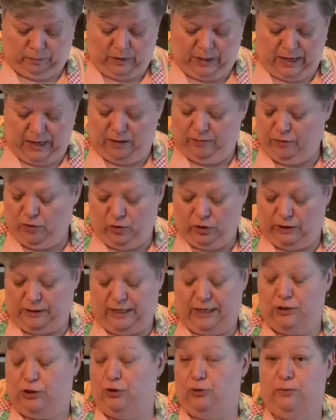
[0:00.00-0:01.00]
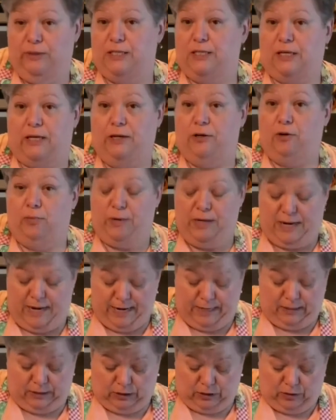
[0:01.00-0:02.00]
And of course, as you're whisking, your
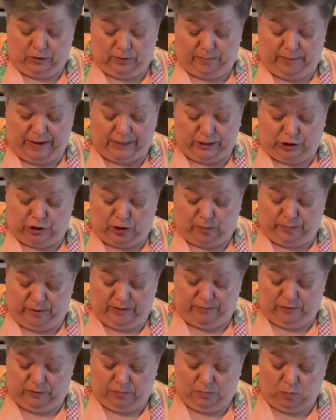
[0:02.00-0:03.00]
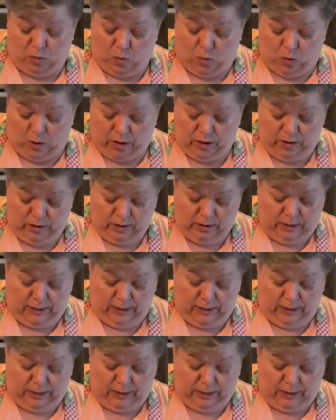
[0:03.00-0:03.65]
banana is going to mash up even more,